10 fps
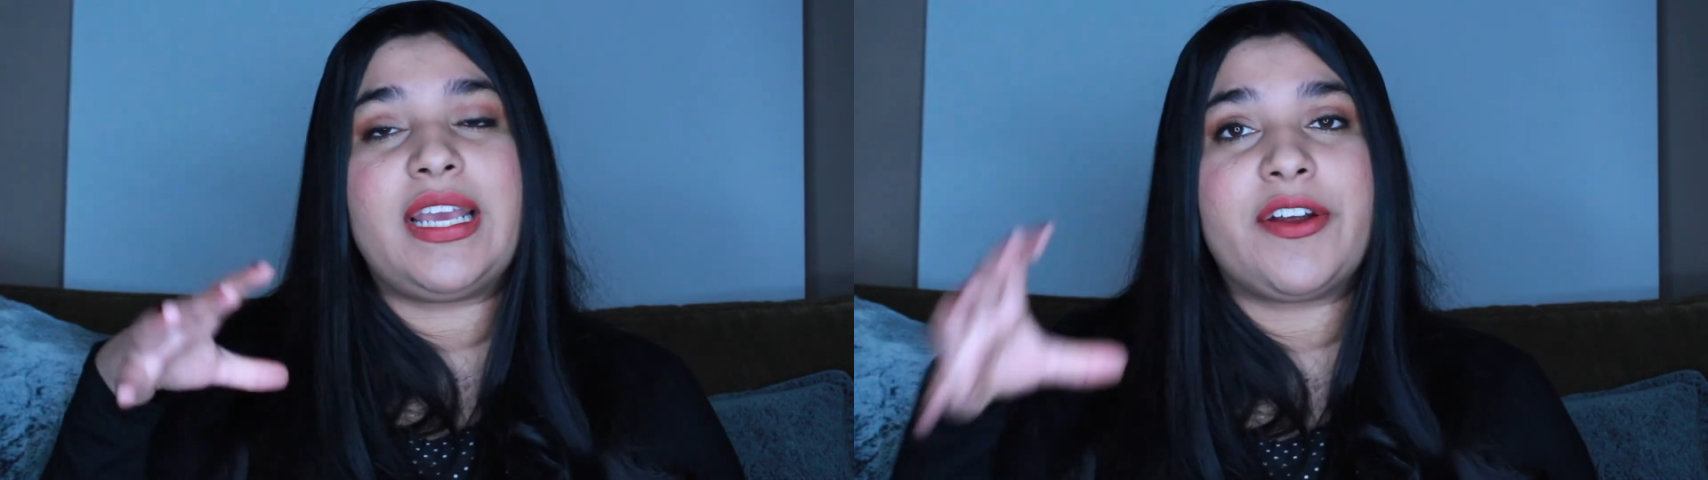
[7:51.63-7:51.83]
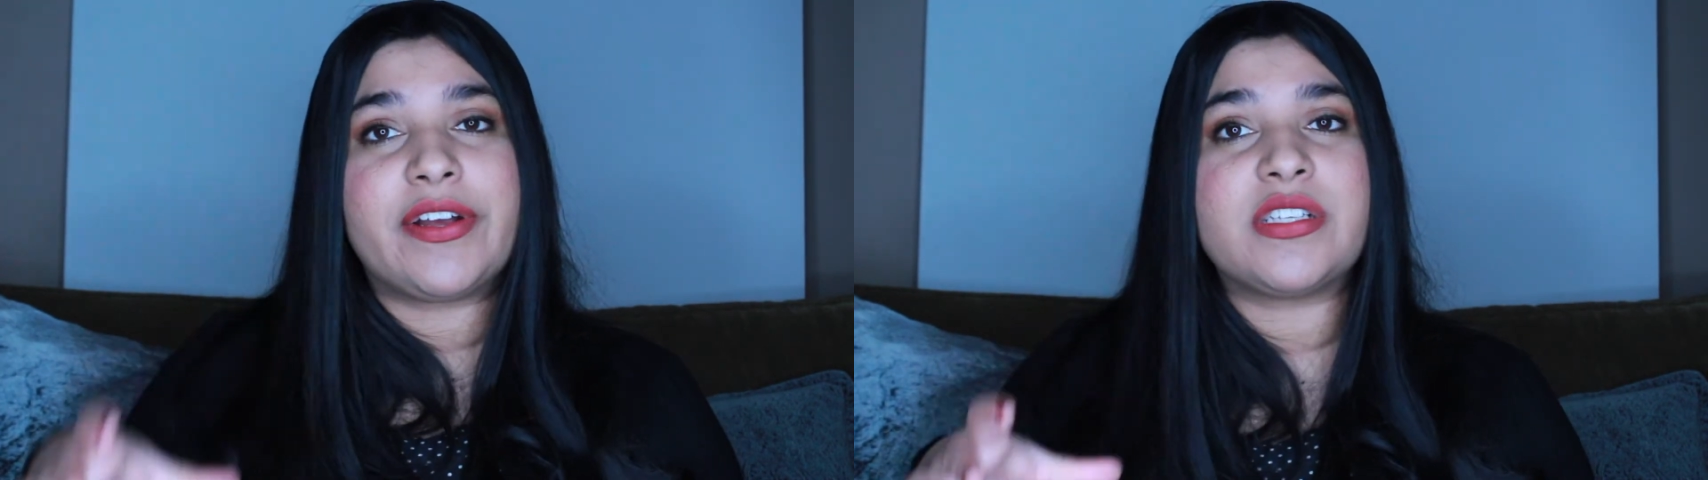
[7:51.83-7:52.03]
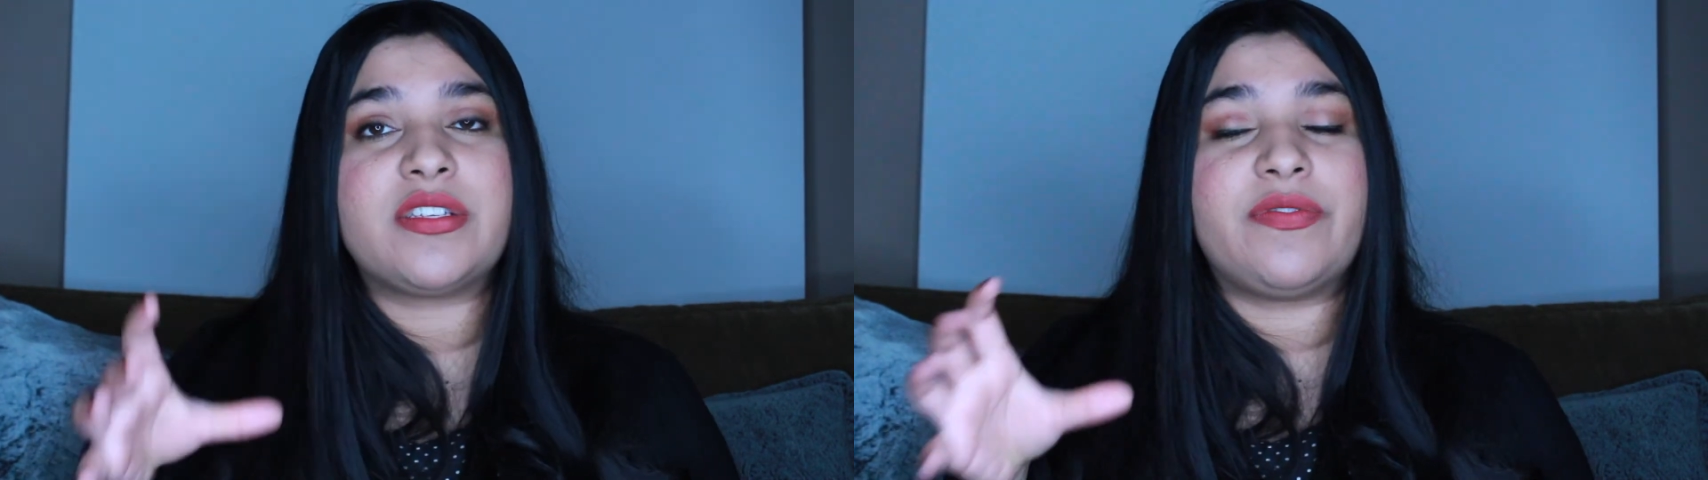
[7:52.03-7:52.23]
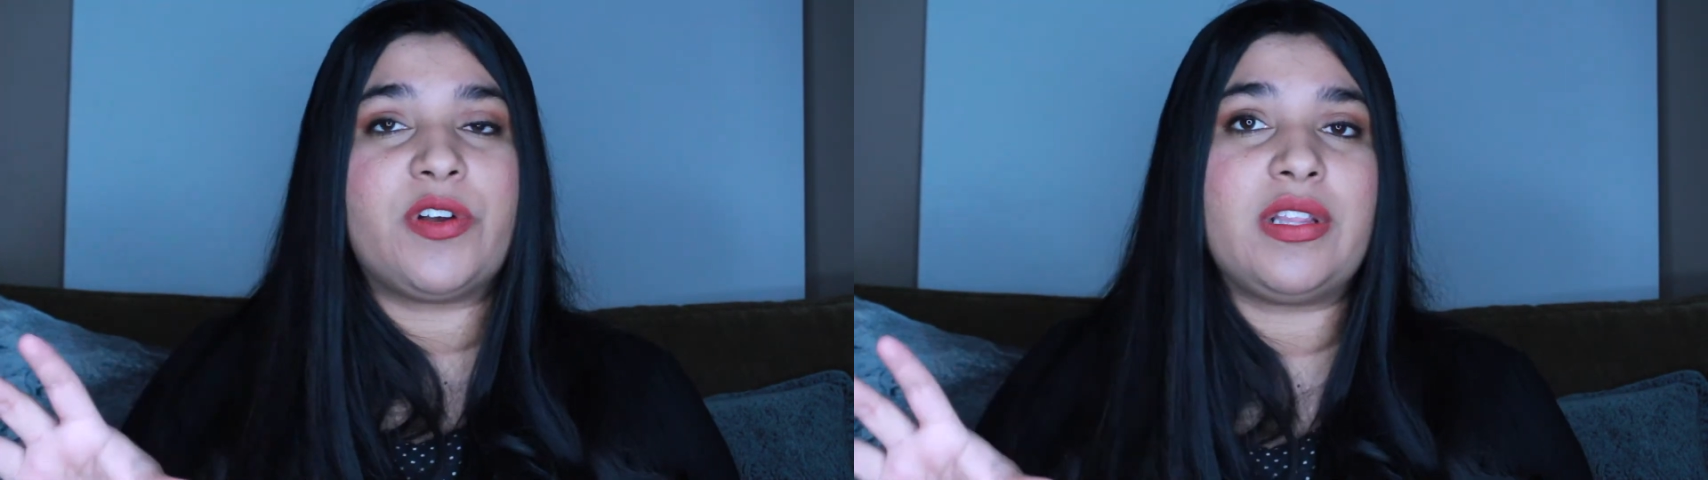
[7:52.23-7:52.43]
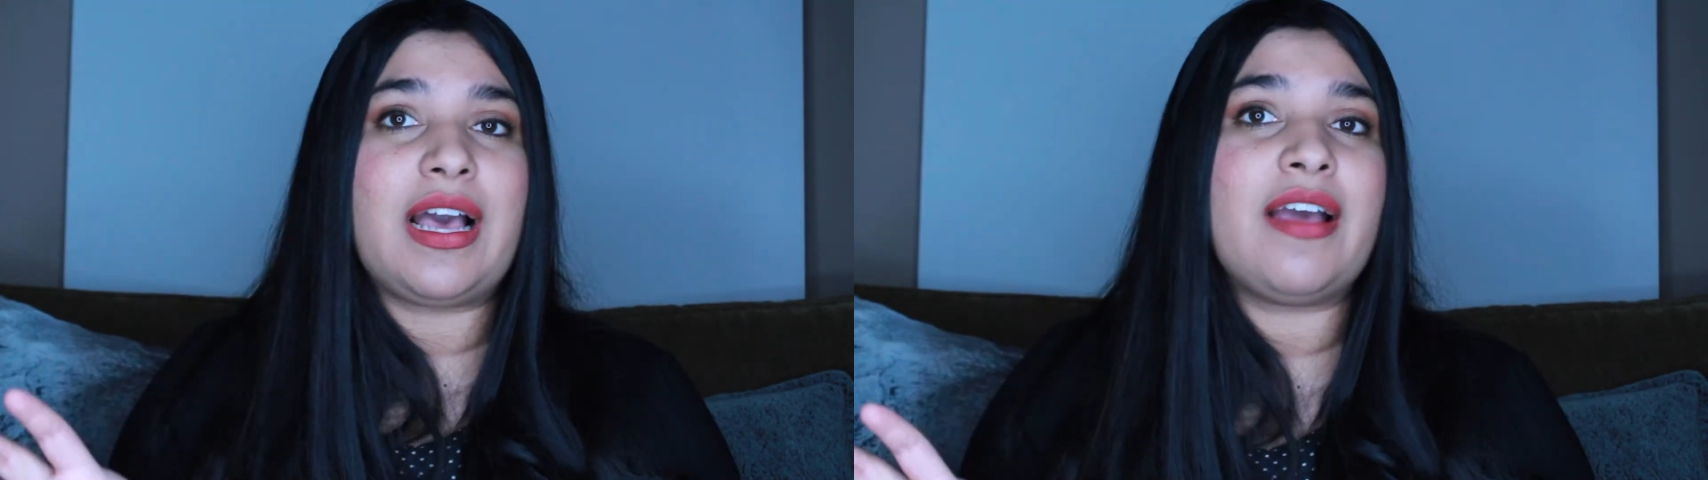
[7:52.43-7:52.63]
areas of
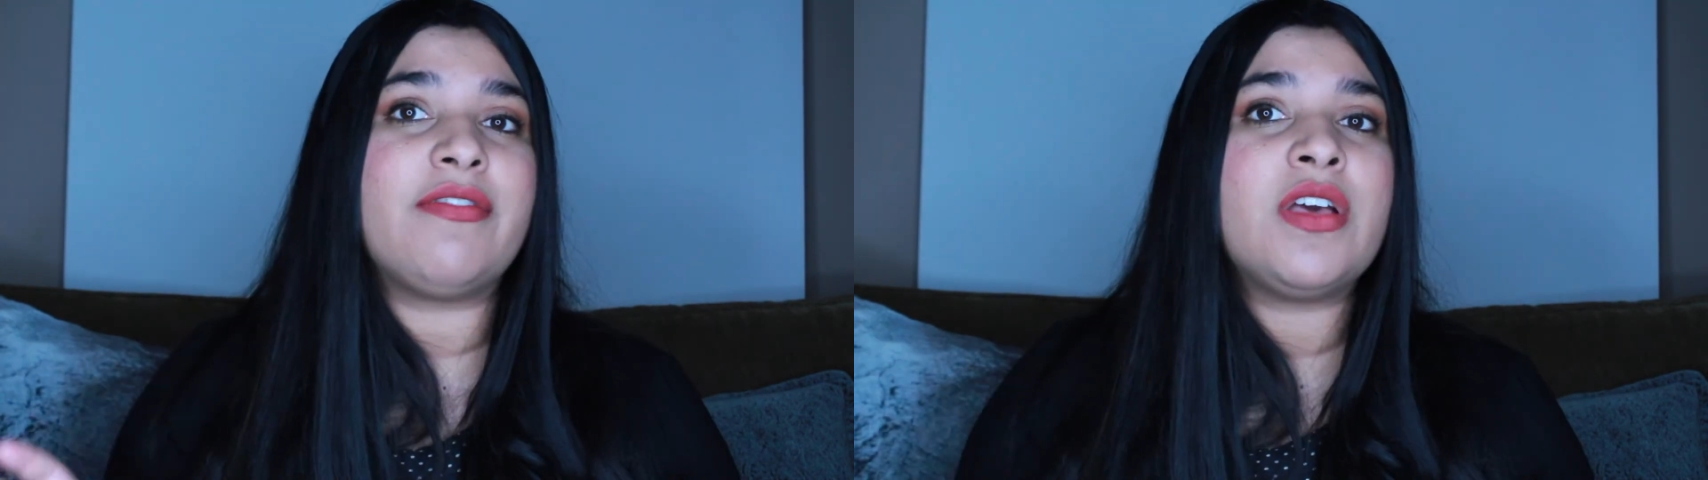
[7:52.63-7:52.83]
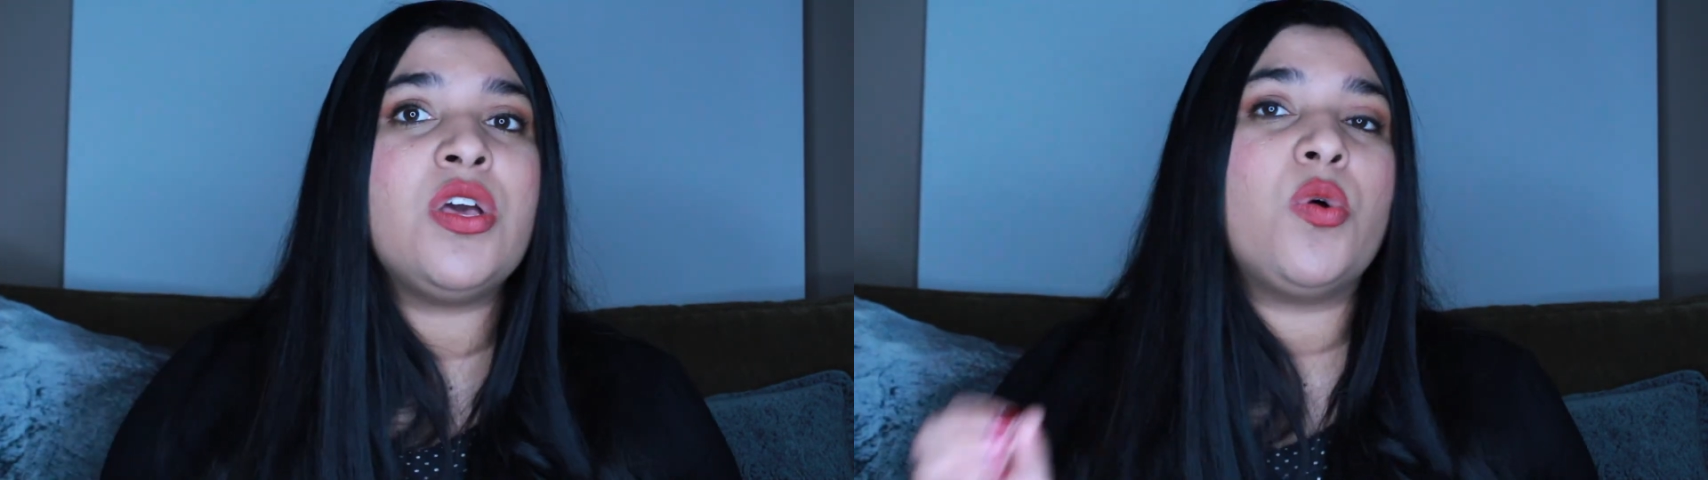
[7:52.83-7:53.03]
your life,